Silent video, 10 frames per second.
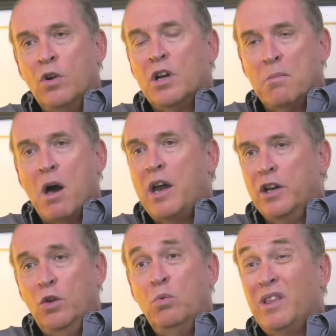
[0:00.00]
a commodity,
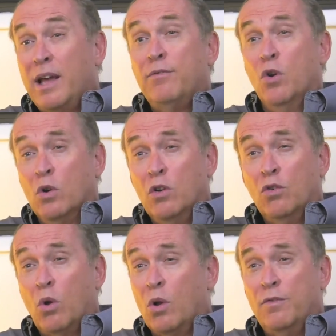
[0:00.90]
you really have no
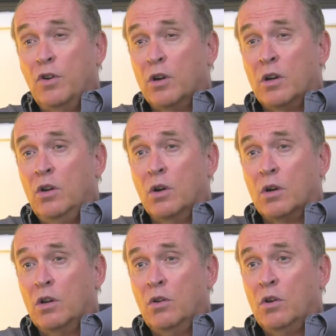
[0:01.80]
control over your
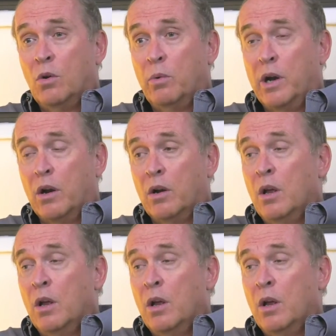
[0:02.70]
career.